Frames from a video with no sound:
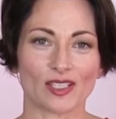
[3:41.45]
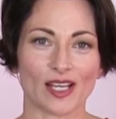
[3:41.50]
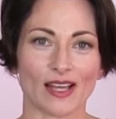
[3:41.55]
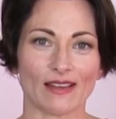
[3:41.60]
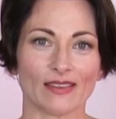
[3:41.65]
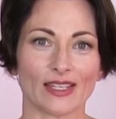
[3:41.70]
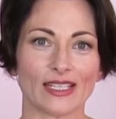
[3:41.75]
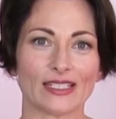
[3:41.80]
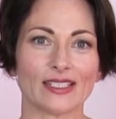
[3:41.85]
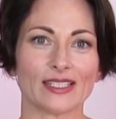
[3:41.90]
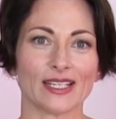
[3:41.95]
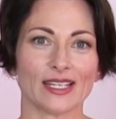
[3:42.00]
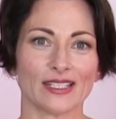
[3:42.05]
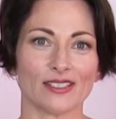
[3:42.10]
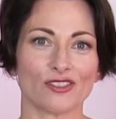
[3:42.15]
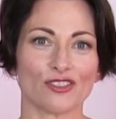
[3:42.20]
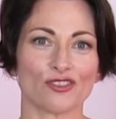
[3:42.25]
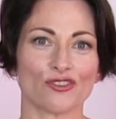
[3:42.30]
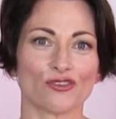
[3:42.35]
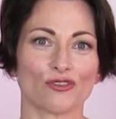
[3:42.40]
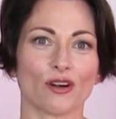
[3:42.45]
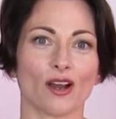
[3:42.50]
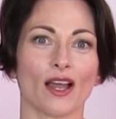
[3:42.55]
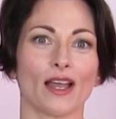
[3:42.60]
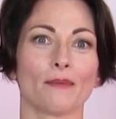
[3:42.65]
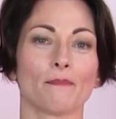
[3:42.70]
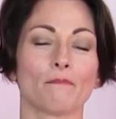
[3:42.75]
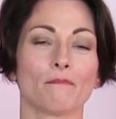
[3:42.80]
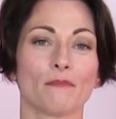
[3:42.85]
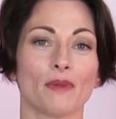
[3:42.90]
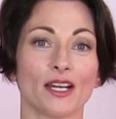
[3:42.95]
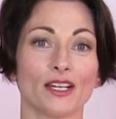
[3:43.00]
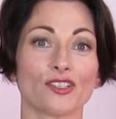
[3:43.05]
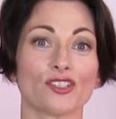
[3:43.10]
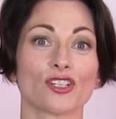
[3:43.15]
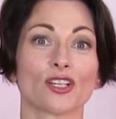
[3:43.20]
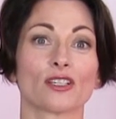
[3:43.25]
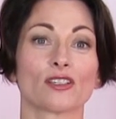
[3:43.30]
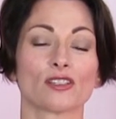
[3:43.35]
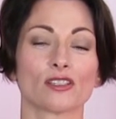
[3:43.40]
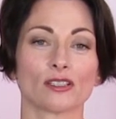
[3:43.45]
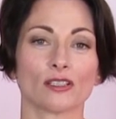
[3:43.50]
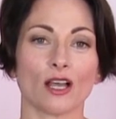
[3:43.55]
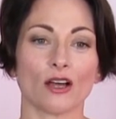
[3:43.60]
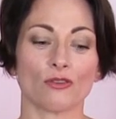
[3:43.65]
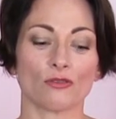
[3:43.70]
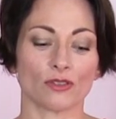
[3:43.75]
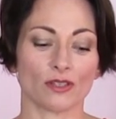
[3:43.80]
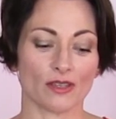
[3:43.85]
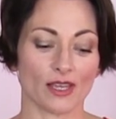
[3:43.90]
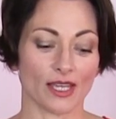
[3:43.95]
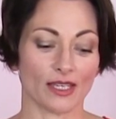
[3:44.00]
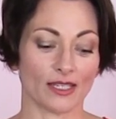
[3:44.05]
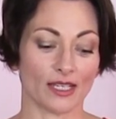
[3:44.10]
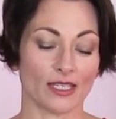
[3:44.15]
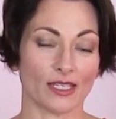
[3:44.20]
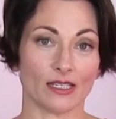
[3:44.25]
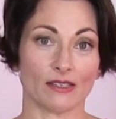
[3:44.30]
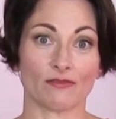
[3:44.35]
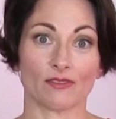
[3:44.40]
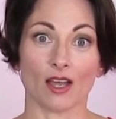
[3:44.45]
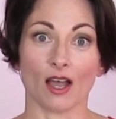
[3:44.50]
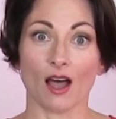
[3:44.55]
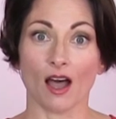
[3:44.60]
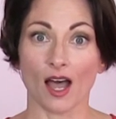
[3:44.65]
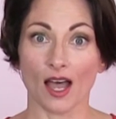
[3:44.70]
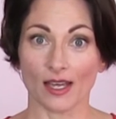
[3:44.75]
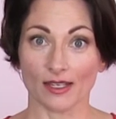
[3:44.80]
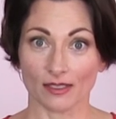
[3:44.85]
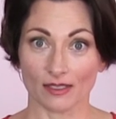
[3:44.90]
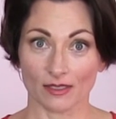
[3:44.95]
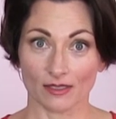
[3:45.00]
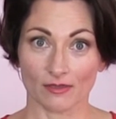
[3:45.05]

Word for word: that they tend to dry much slower than any of the hot